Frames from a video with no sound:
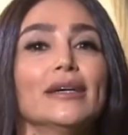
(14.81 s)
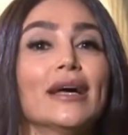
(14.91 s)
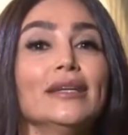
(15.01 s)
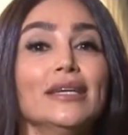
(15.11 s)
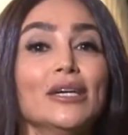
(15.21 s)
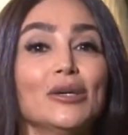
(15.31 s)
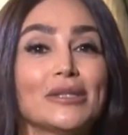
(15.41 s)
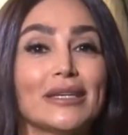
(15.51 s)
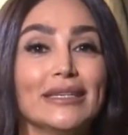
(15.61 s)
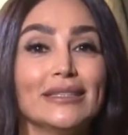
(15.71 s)
Rania
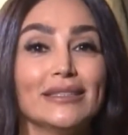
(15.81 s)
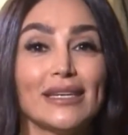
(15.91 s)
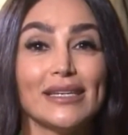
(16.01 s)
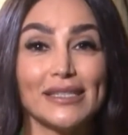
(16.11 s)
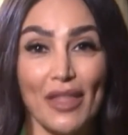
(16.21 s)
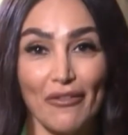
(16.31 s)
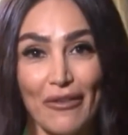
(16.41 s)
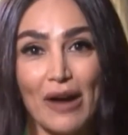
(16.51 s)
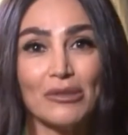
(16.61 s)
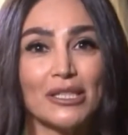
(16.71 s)
Hoteit is the
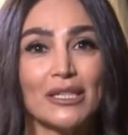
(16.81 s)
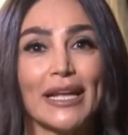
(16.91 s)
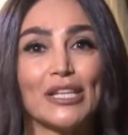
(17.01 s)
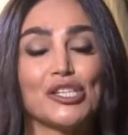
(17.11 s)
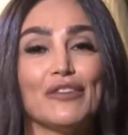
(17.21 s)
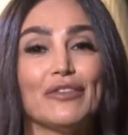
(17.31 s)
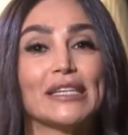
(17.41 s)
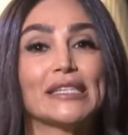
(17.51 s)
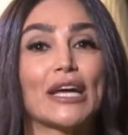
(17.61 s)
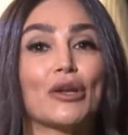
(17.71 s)
founder and chief
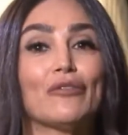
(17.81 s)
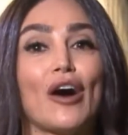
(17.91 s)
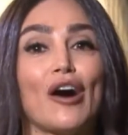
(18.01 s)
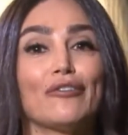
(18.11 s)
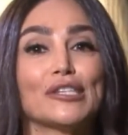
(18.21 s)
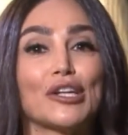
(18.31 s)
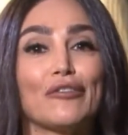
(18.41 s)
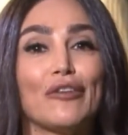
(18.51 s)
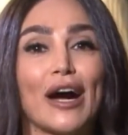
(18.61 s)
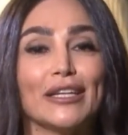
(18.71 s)
executive officer of
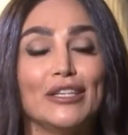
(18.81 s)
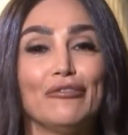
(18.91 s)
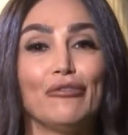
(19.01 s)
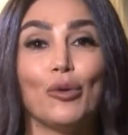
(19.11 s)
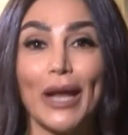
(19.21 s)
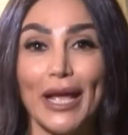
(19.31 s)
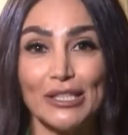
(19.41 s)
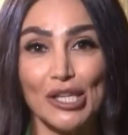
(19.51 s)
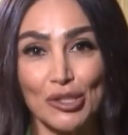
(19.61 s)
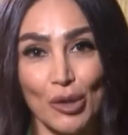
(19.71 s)
ID4A
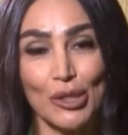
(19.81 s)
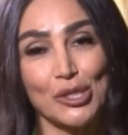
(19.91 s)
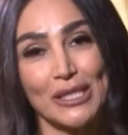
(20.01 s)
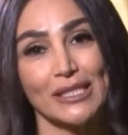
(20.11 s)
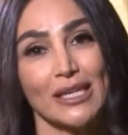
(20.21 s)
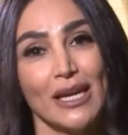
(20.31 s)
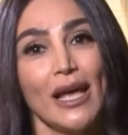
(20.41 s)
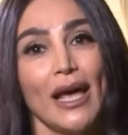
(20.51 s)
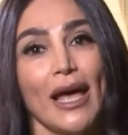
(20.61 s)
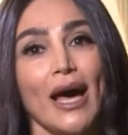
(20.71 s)
Technologies,
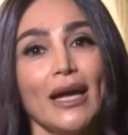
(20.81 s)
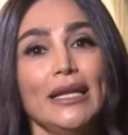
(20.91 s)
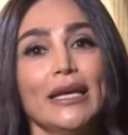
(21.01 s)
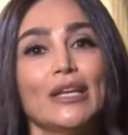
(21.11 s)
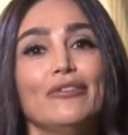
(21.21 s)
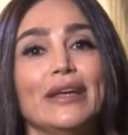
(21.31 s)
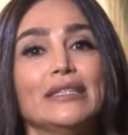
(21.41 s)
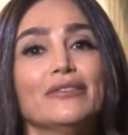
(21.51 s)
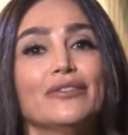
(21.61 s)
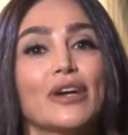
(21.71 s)
a highly
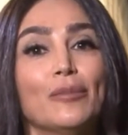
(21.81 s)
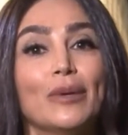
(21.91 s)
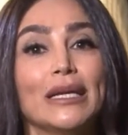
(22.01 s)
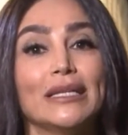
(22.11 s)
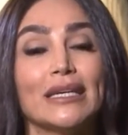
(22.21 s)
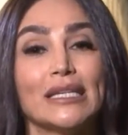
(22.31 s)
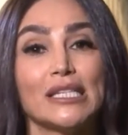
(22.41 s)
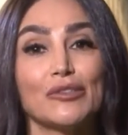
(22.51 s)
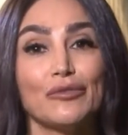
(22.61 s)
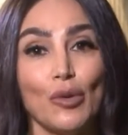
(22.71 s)
innovative company that
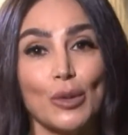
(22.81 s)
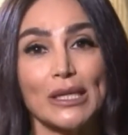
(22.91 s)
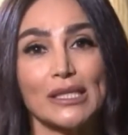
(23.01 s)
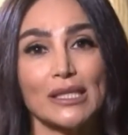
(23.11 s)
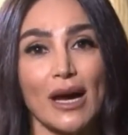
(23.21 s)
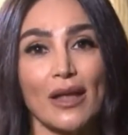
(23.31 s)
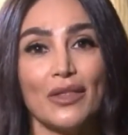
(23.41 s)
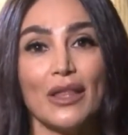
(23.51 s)
is focused on the